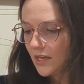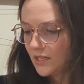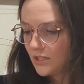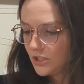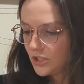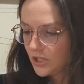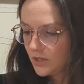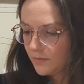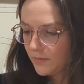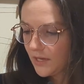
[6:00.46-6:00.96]

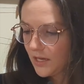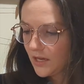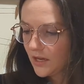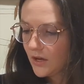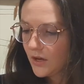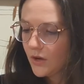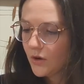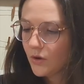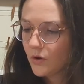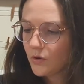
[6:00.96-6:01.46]
and Jimmy,
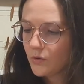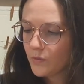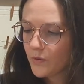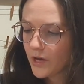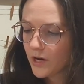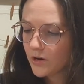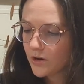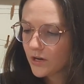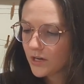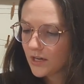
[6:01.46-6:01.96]
who
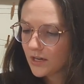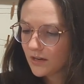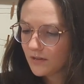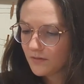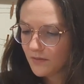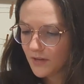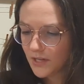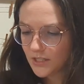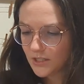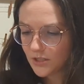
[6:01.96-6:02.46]
went on an
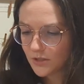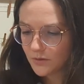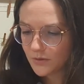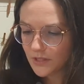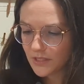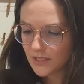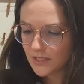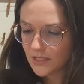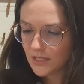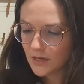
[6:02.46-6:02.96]
adventure
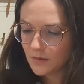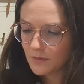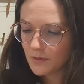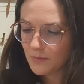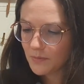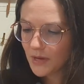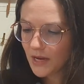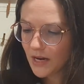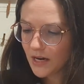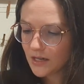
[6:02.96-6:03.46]
with the
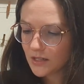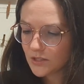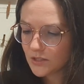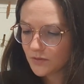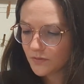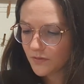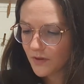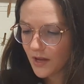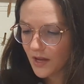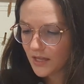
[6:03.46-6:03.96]
Cinnamon Bear
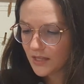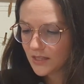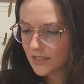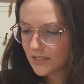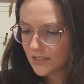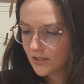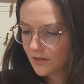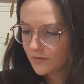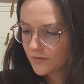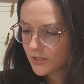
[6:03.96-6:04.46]
to find the
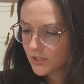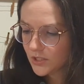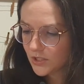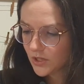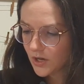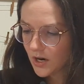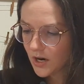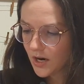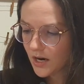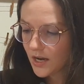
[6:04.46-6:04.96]
silver
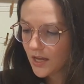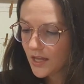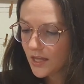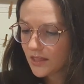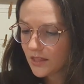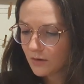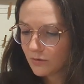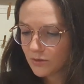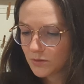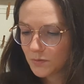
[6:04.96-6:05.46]
star
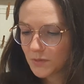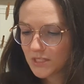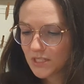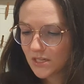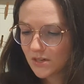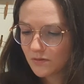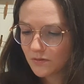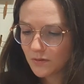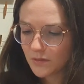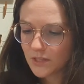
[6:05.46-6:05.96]
that was
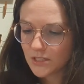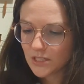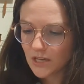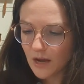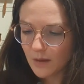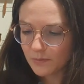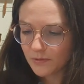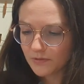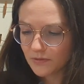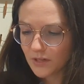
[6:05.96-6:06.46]
missing from the
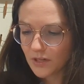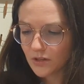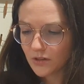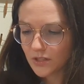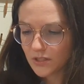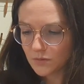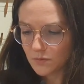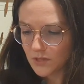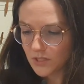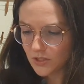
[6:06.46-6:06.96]
top of their
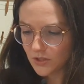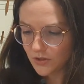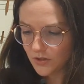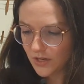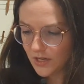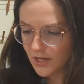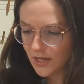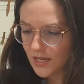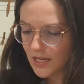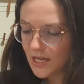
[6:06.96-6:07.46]
Christmas
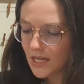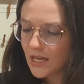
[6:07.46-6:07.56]
tree.